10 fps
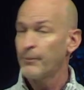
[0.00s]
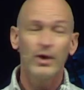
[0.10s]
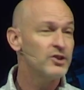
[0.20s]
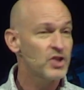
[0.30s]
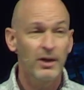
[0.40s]

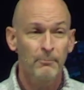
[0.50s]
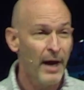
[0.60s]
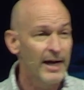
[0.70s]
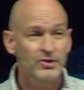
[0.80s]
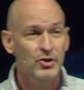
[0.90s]
Preach it,
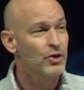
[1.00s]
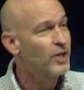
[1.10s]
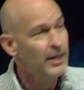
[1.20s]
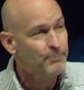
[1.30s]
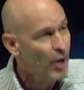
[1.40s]
Pastor.
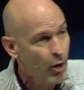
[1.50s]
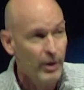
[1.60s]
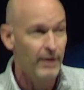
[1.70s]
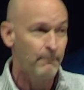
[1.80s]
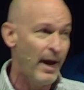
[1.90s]
Keep
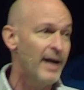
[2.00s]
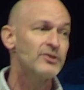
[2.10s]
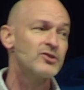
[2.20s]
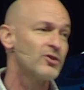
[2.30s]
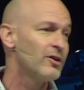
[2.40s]
going,
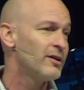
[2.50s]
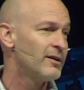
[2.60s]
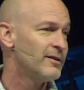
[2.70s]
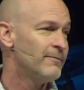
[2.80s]
Pastor.